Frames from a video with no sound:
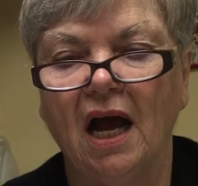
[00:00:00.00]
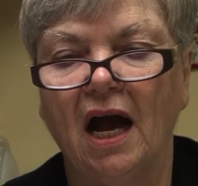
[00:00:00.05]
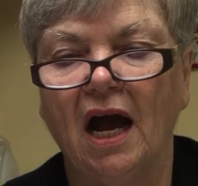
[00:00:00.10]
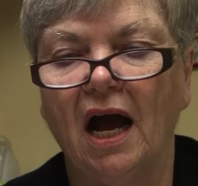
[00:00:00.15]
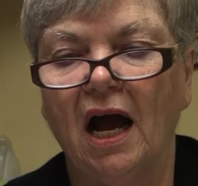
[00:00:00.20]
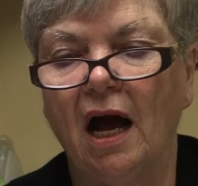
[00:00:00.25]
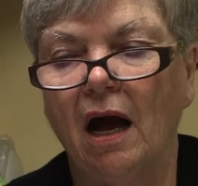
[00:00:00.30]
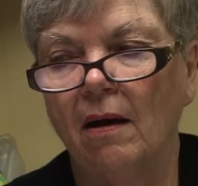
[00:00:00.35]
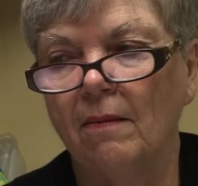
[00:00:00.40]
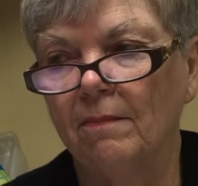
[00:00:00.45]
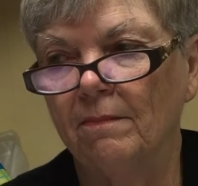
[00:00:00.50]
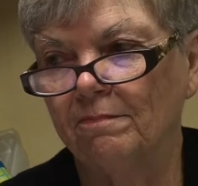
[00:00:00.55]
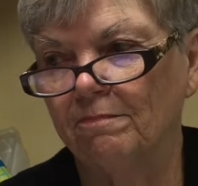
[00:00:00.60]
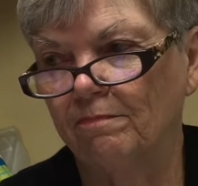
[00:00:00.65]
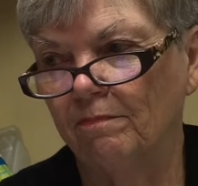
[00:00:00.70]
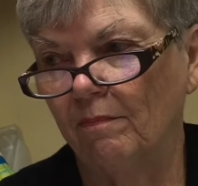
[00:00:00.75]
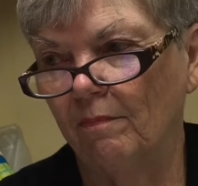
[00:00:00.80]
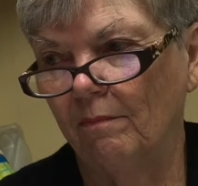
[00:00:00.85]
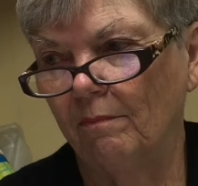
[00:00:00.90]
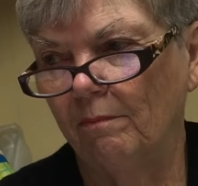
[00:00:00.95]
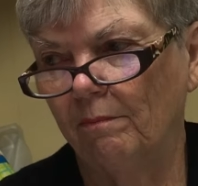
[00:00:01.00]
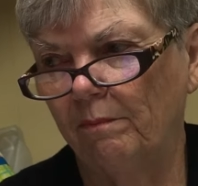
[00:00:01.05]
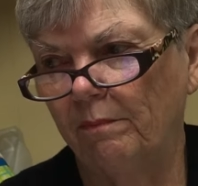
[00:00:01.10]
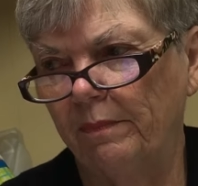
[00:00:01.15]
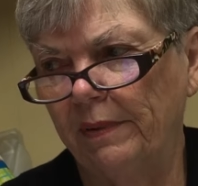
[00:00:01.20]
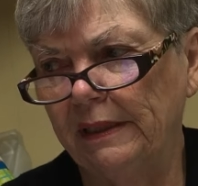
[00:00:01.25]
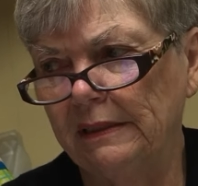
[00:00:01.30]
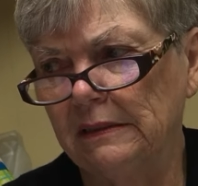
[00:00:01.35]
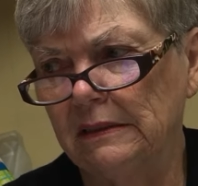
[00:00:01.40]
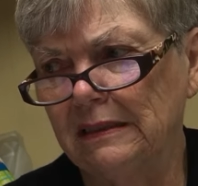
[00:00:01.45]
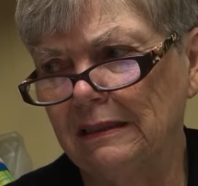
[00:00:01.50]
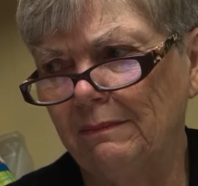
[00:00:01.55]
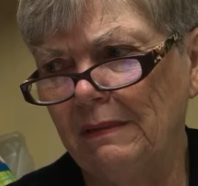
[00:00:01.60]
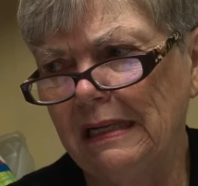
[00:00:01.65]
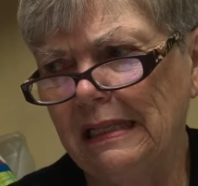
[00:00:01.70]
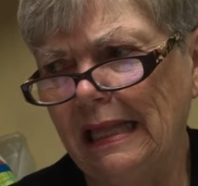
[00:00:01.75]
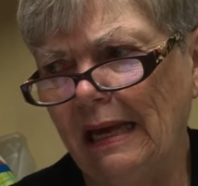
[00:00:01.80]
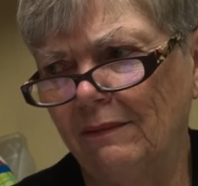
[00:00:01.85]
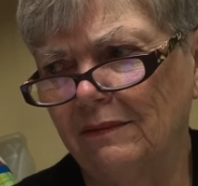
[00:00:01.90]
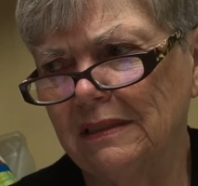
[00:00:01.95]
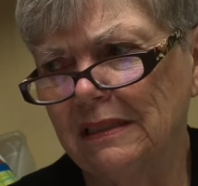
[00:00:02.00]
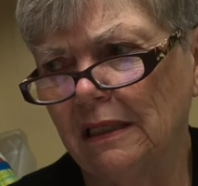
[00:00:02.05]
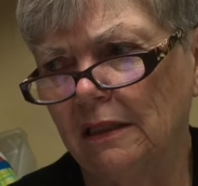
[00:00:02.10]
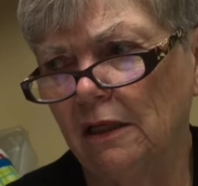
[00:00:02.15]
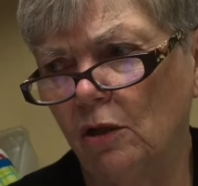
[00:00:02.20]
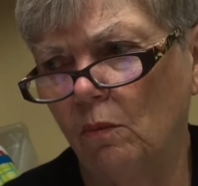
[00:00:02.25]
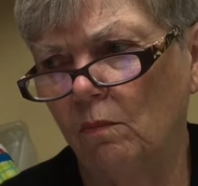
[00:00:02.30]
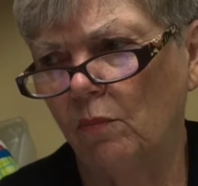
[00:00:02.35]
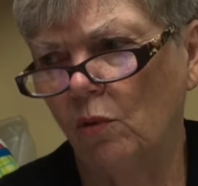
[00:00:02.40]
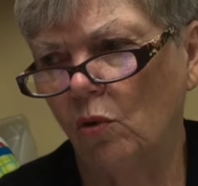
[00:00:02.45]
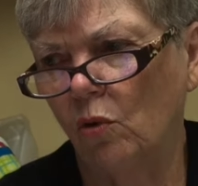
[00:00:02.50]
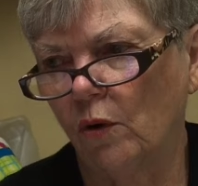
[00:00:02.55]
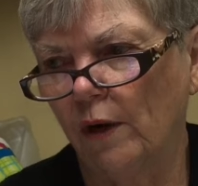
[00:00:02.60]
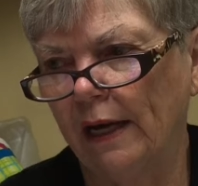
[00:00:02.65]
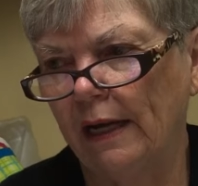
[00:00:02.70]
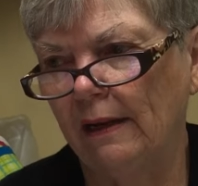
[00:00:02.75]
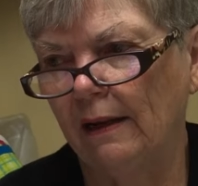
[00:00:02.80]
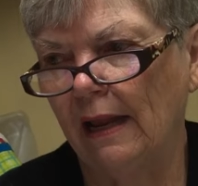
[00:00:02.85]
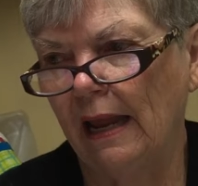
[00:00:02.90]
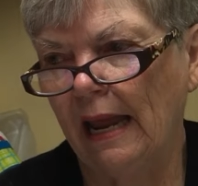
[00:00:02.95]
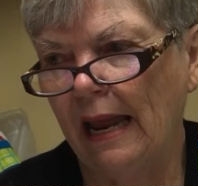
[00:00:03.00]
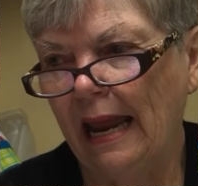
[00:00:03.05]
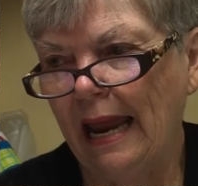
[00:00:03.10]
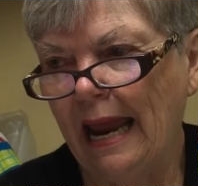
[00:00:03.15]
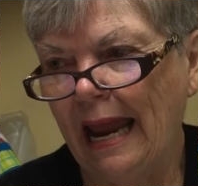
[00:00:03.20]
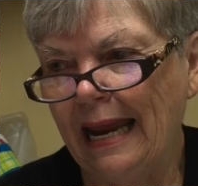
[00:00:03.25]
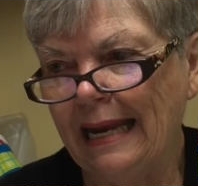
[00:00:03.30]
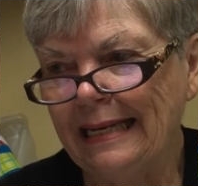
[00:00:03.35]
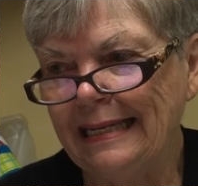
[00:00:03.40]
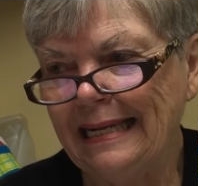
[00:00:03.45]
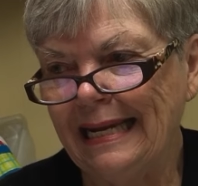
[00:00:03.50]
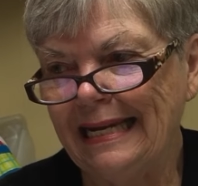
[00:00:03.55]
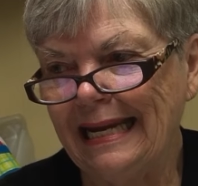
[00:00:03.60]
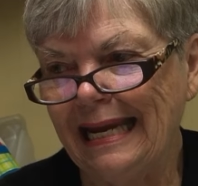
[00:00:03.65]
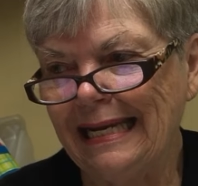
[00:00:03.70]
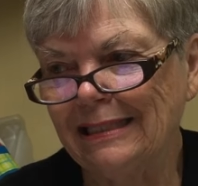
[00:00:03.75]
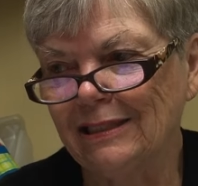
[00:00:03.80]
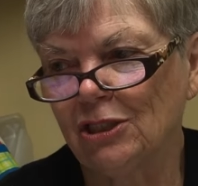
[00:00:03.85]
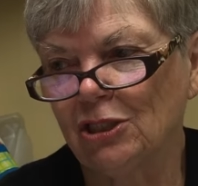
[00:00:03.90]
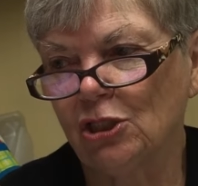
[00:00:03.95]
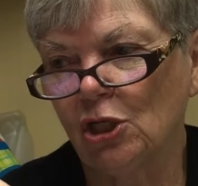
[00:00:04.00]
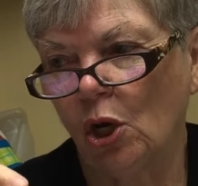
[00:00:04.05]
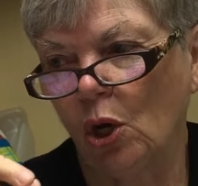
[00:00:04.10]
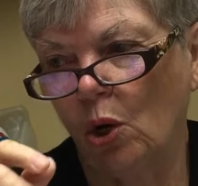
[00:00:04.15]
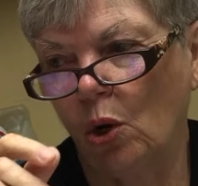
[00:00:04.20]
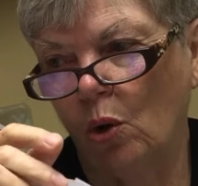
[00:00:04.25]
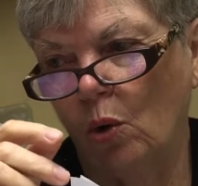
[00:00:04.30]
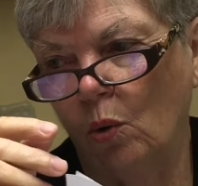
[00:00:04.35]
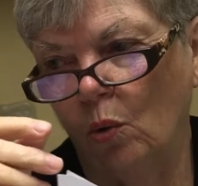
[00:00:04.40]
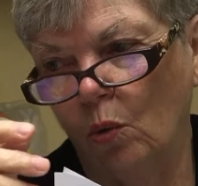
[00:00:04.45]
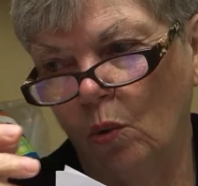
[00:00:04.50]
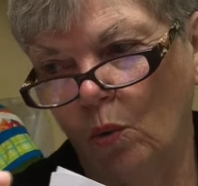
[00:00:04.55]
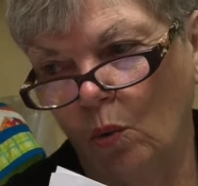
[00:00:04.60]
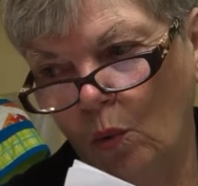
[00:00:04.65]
But to me, that was a little boring. And so